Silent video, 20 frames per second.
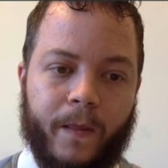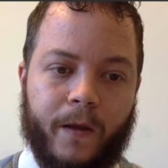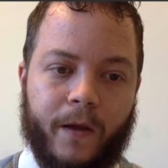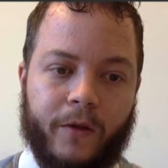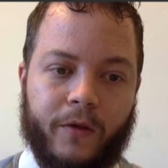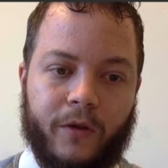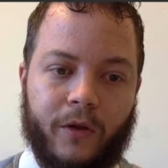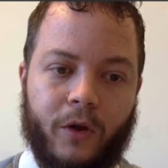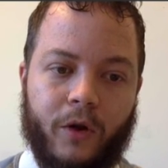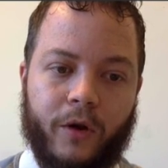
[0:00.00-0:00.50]

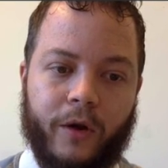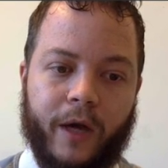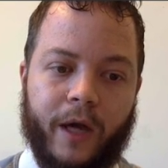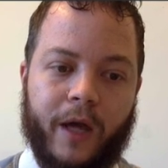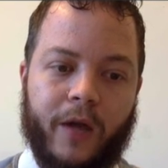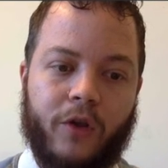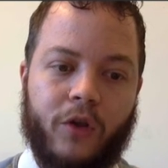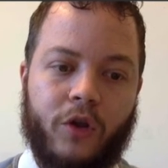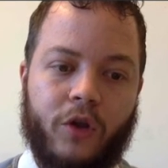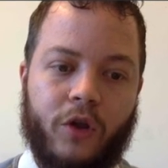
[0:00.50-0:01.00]
As long
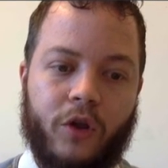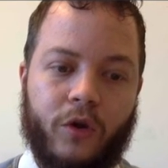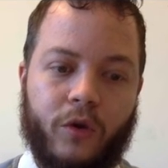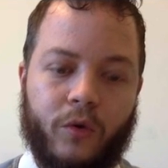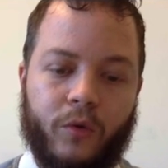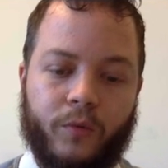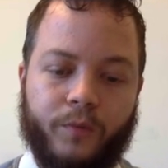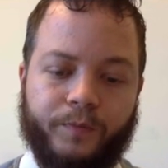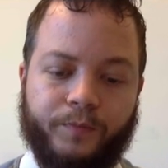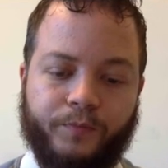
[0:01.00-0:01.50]
as
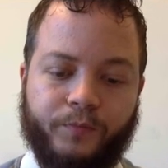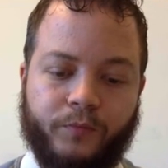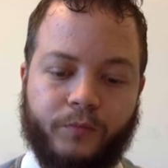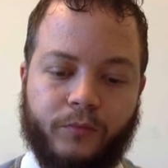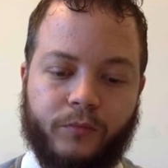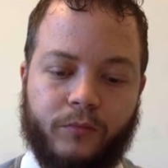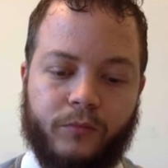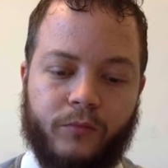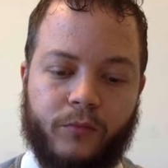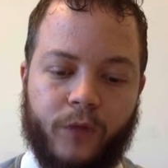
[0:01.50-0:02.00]
you
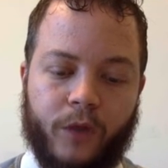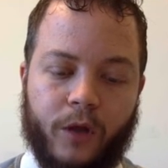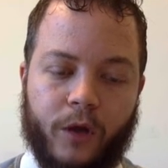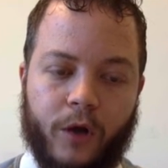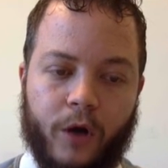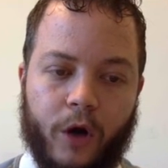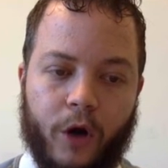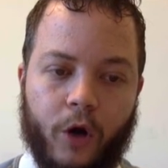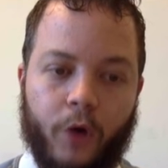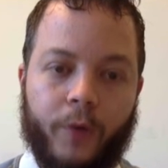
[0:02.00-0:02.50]

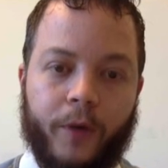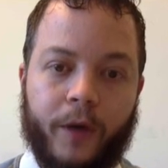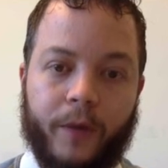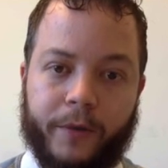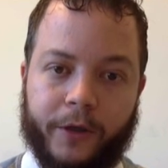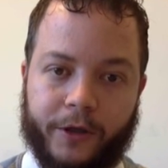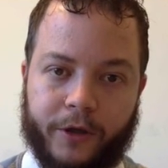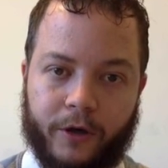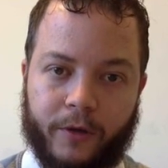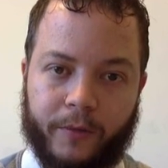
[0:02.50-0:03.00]
open up a
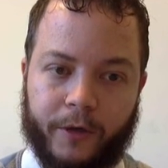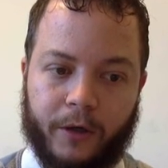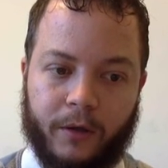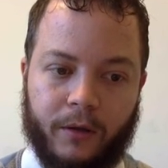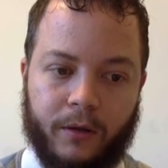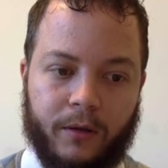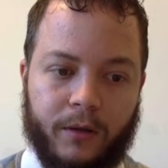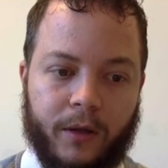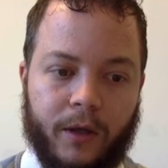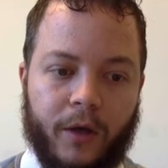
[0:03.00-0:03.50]

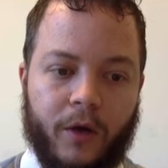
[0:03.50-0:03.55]
terminal